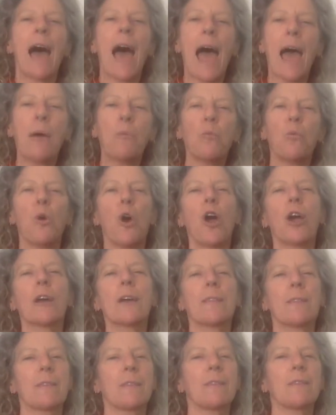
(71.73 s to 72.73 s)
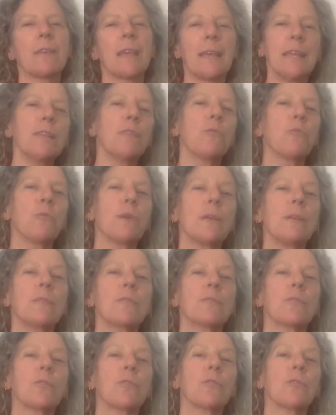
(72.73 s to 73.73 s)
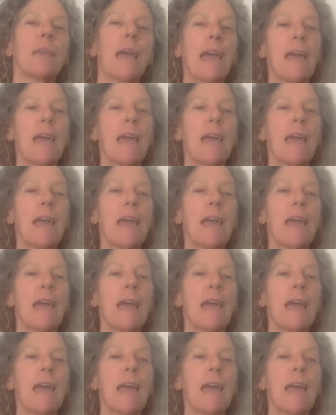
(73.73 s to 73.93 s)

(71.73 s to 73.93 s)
and work at this inner resource